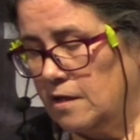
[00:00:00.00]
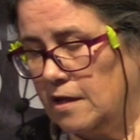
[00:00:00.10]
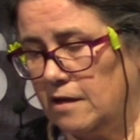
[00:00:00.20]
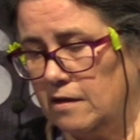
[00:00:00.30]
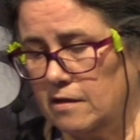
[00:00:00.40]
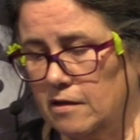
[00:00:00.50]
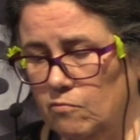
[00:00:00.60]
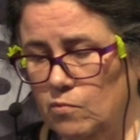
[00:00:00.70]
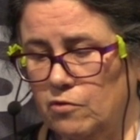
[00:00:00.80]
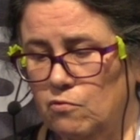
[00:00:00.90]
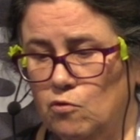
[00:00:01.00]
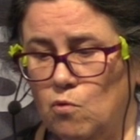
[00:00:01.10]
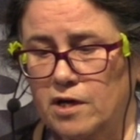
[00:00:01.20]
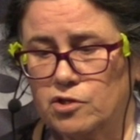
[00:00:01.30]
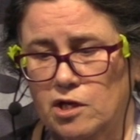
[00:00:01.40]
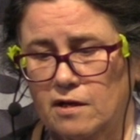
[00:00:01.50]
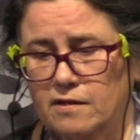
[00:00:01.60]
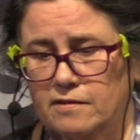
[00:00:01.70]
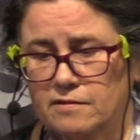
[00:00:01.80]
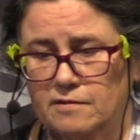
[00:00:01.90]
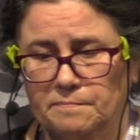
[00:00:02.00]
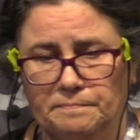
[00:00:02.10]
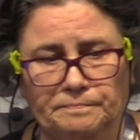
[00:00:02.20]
and run through quite a checklist.